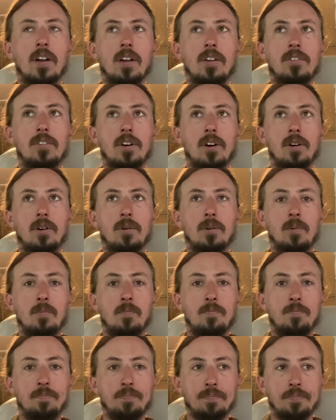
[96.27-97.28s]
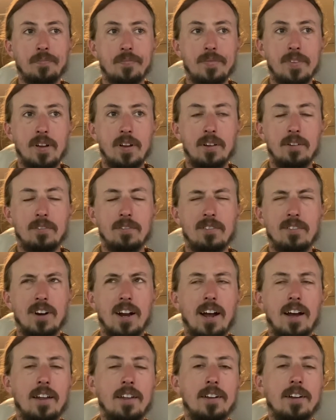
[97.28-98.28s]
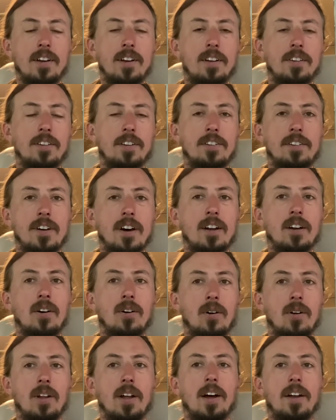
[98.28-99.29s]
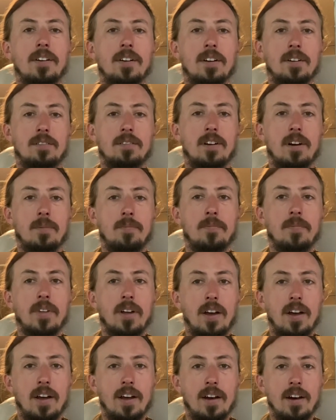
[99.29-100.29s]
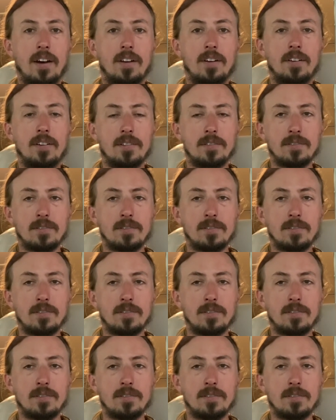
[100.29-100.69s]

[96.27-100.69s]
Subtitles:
So, reality is it's not a whole lot different, and